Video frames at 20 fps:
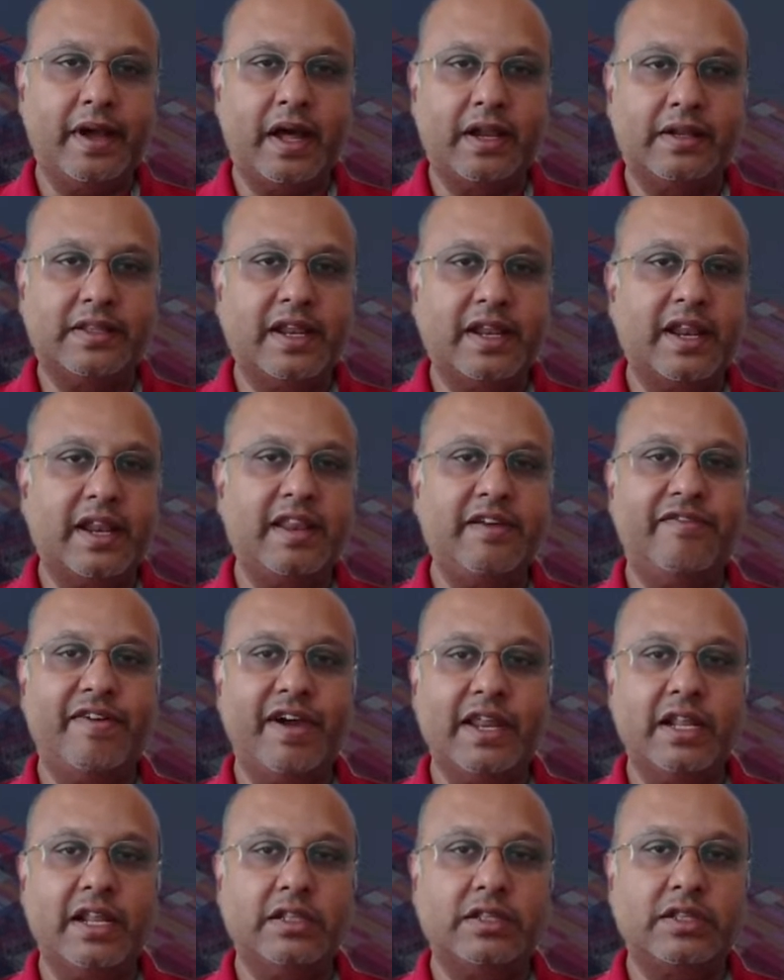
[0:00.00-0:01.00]
are there any
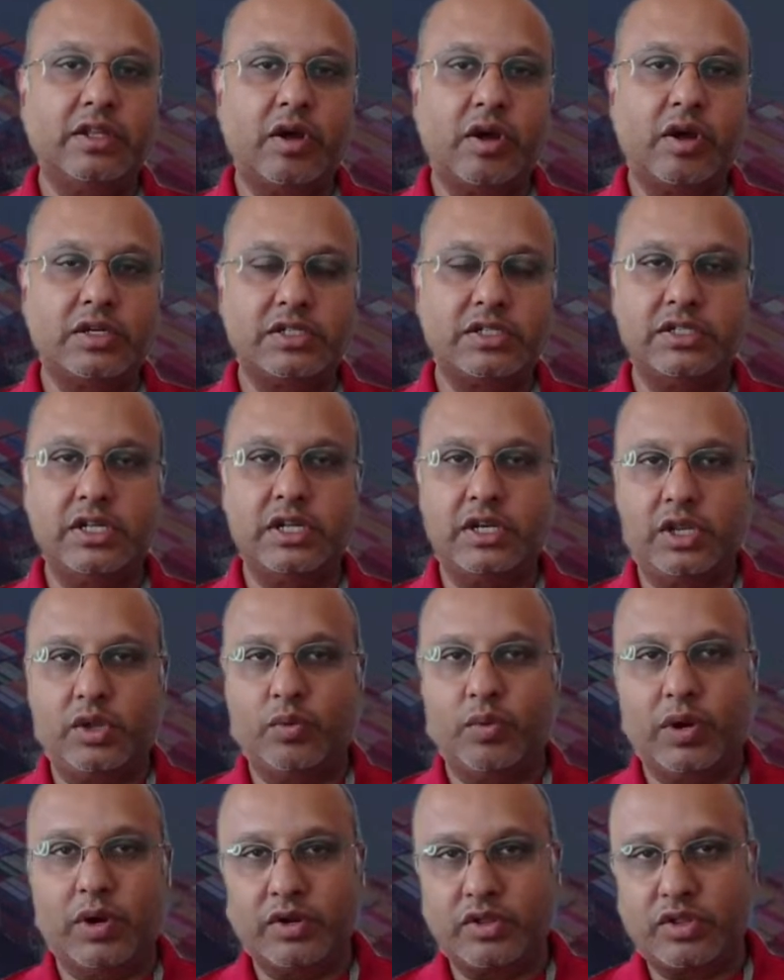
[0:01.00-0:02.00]
final thoughts that you
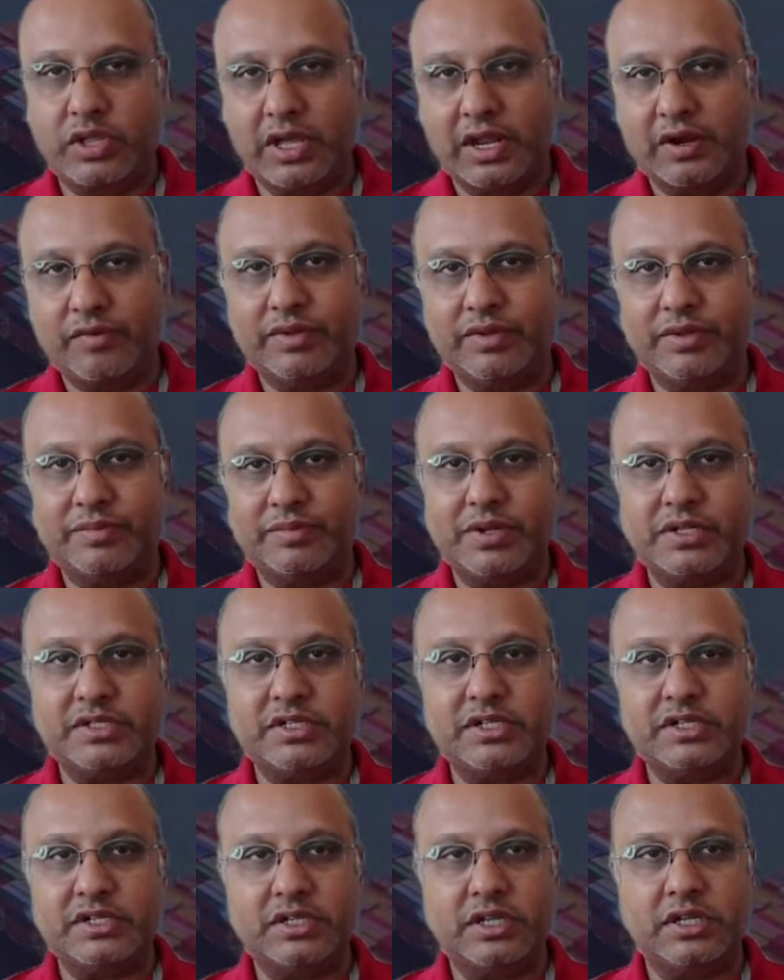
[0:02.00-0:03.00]
want to share with
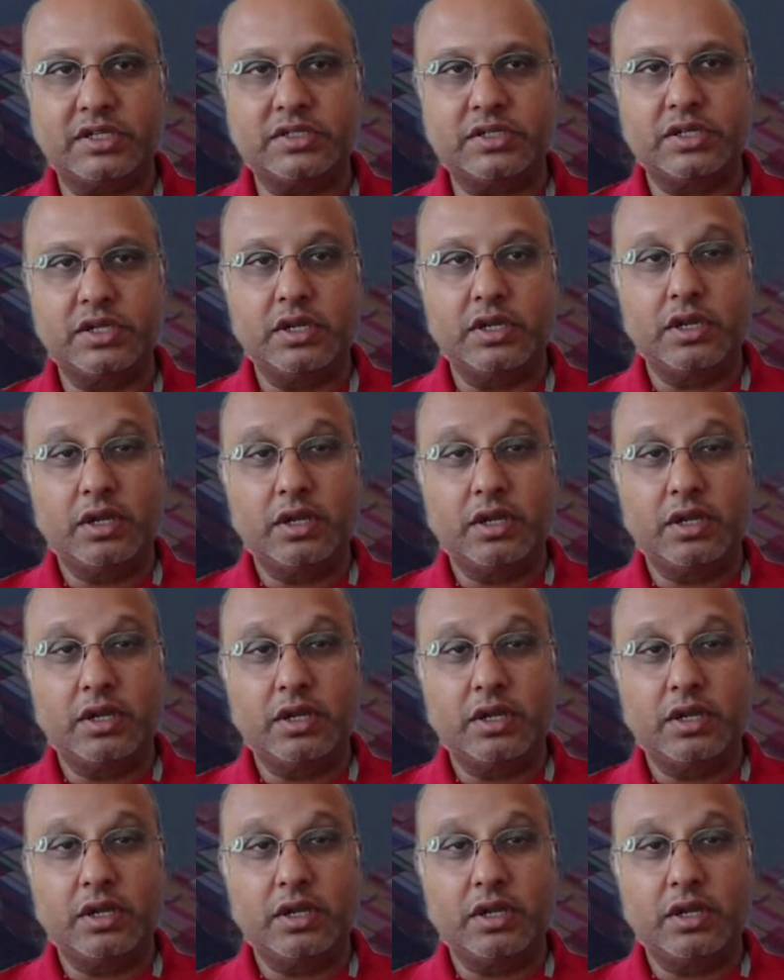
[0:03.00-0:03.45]
businesses